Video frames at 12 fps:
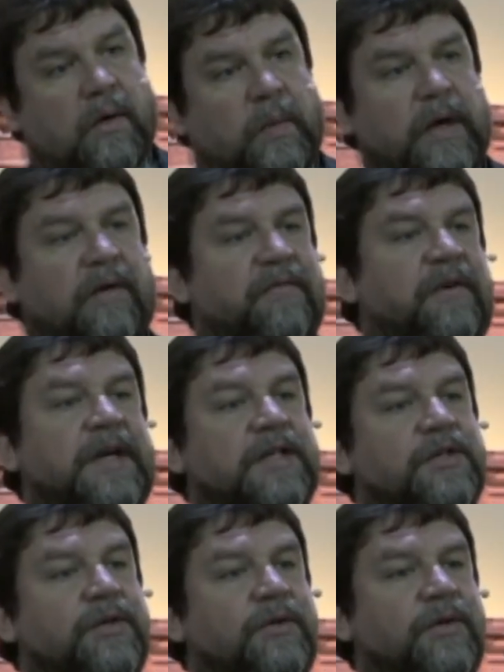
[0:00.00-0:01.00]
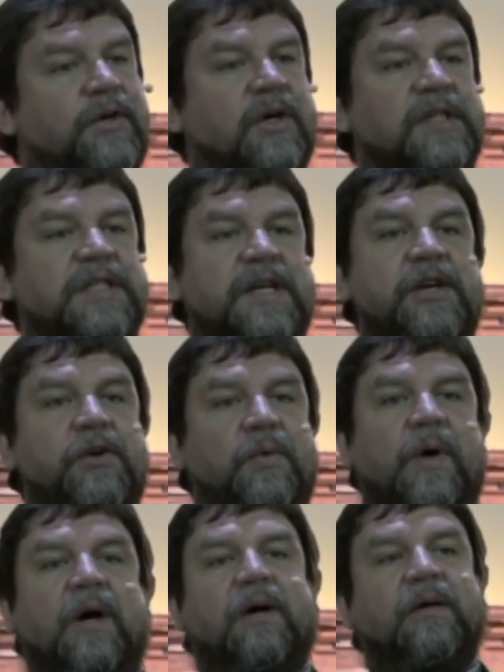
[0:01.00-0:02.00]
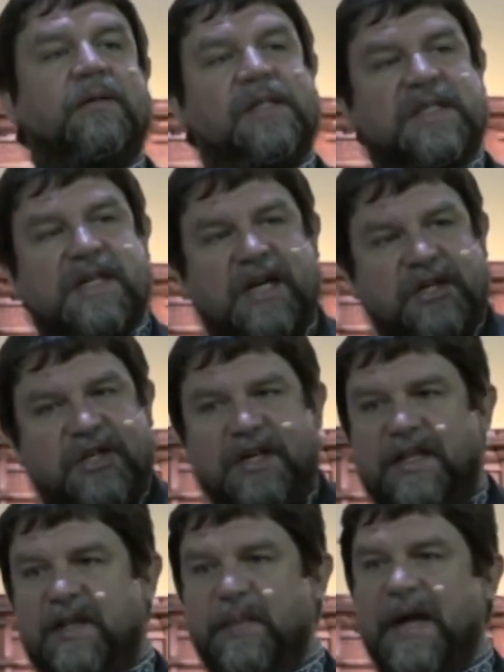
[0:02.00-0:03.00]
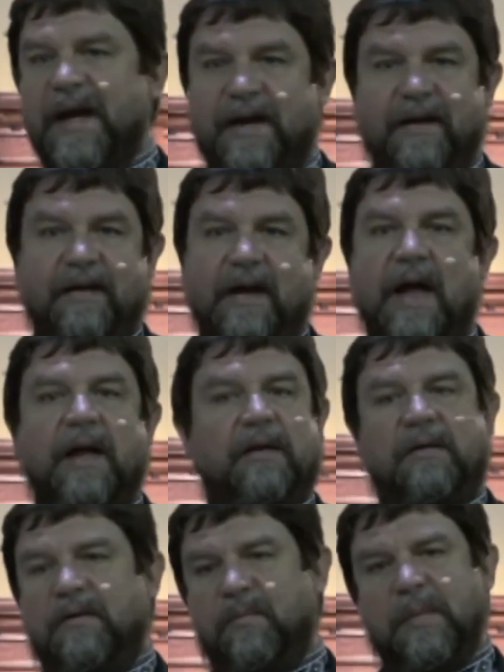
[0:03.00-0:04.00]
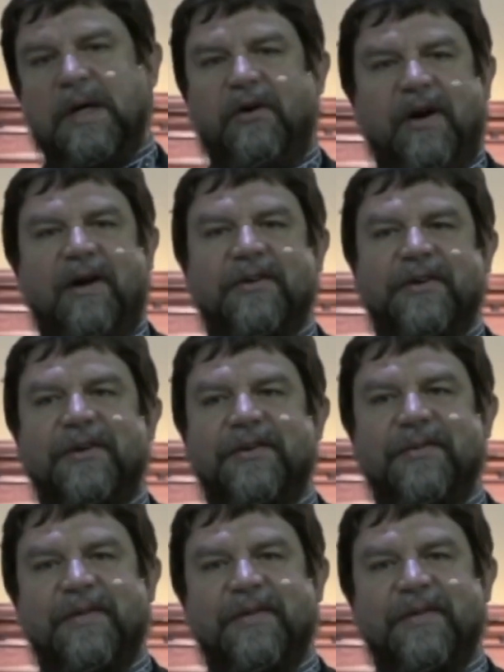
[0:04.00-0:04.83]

We are free to continue our discussion at the back and mill around. Thank you.